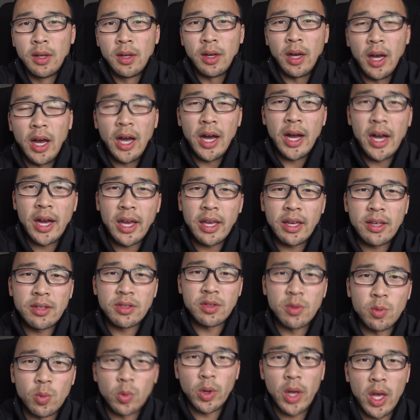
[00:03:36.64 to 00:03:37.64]
a hike
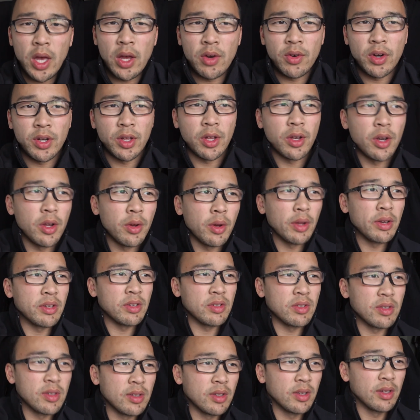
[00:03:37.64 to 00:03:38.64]
somewhere. I don't know. I
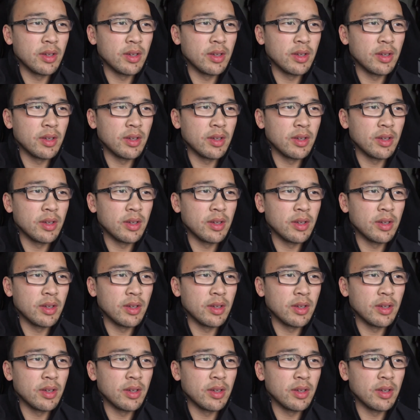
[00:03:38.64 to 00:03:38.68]
just